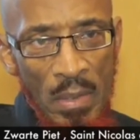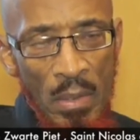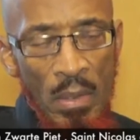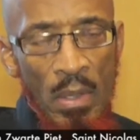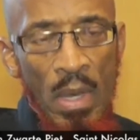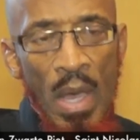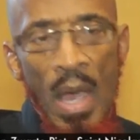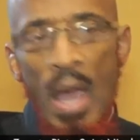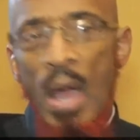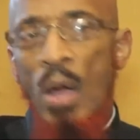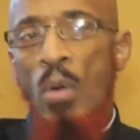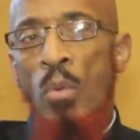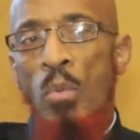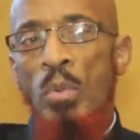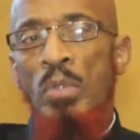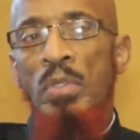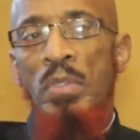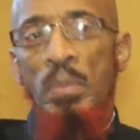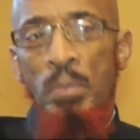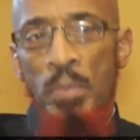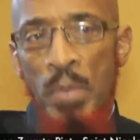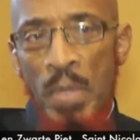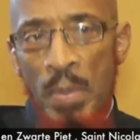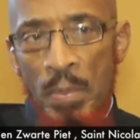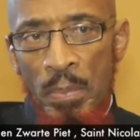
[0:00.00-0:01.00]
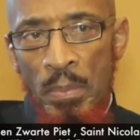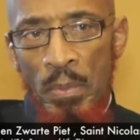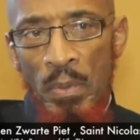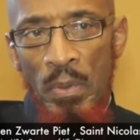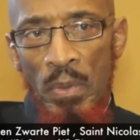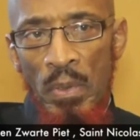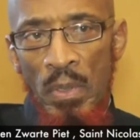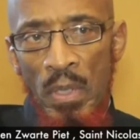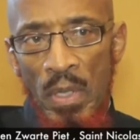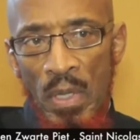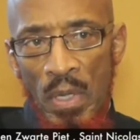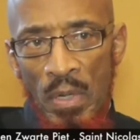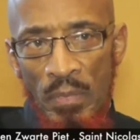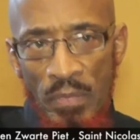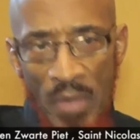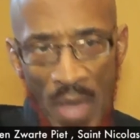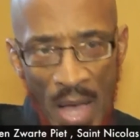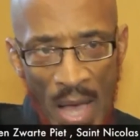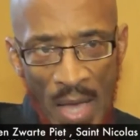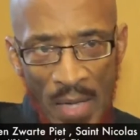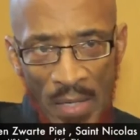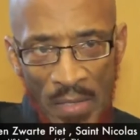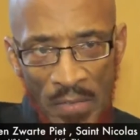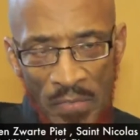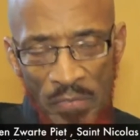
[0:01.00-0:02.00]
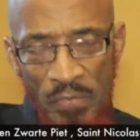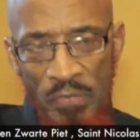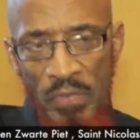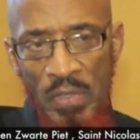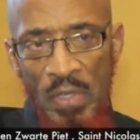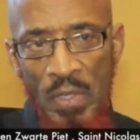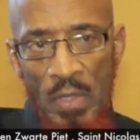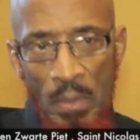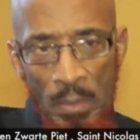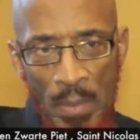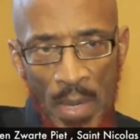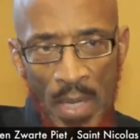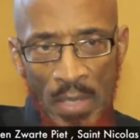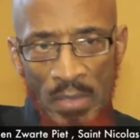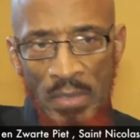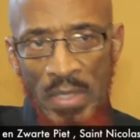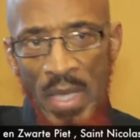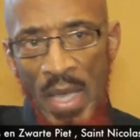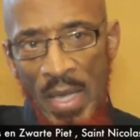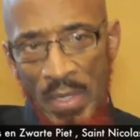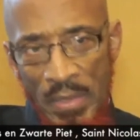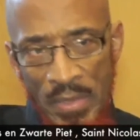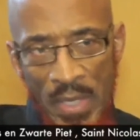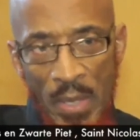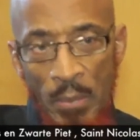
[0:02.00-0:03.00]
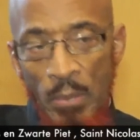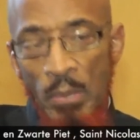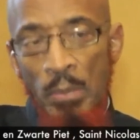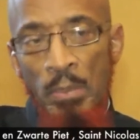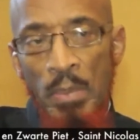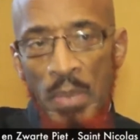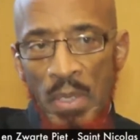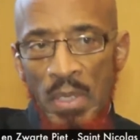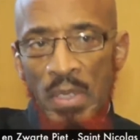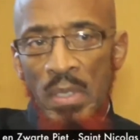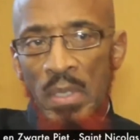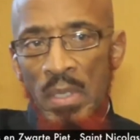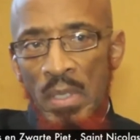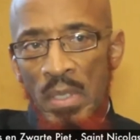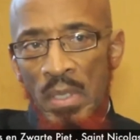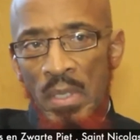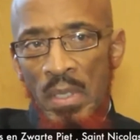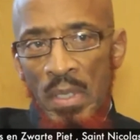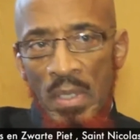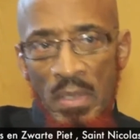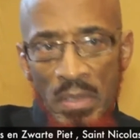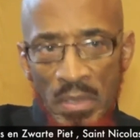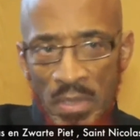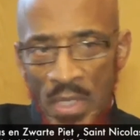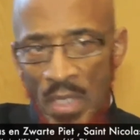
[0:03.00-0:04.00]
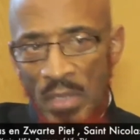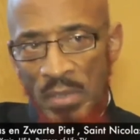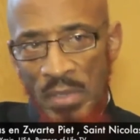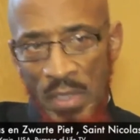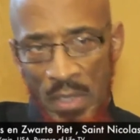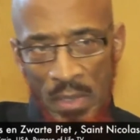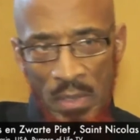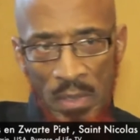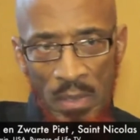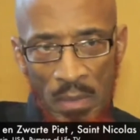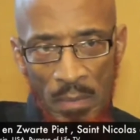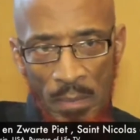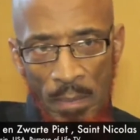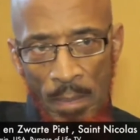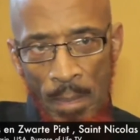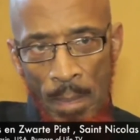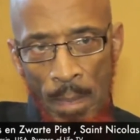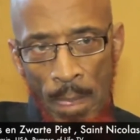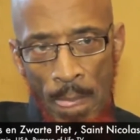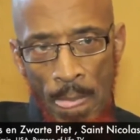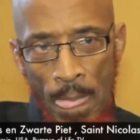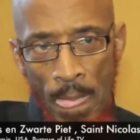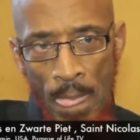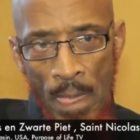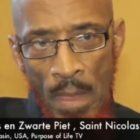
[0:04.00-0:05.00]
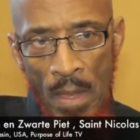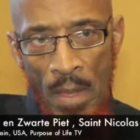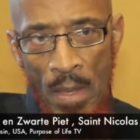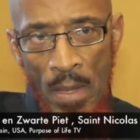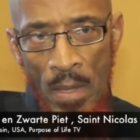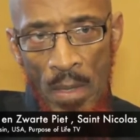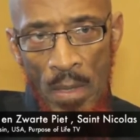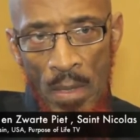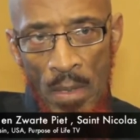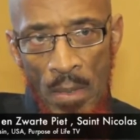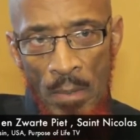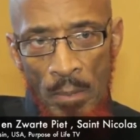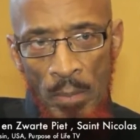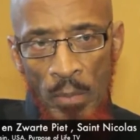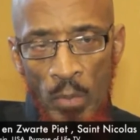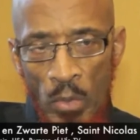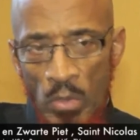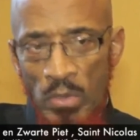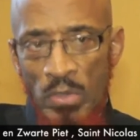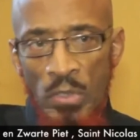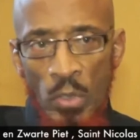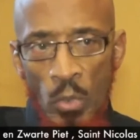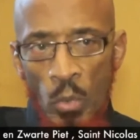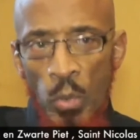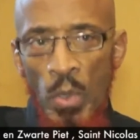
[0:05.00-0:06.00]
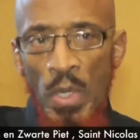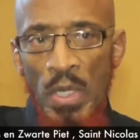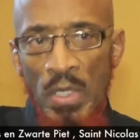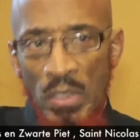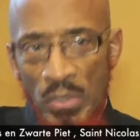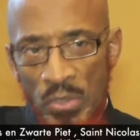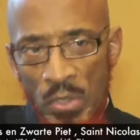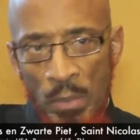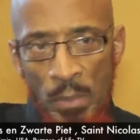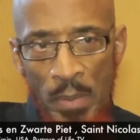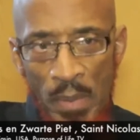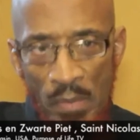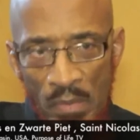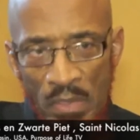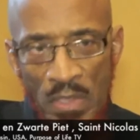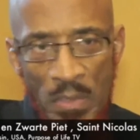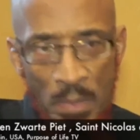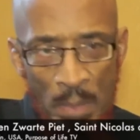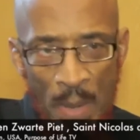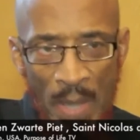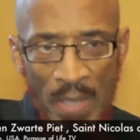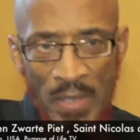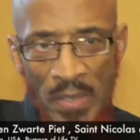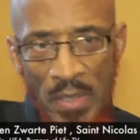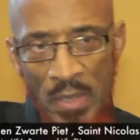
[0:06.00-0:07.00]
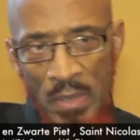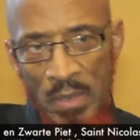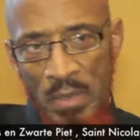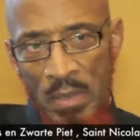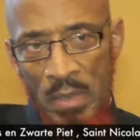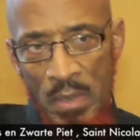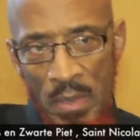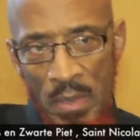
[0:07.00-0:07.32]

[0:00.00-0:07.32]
How would the people of Holland feel about that? They would be insulted, because the queen should be respected.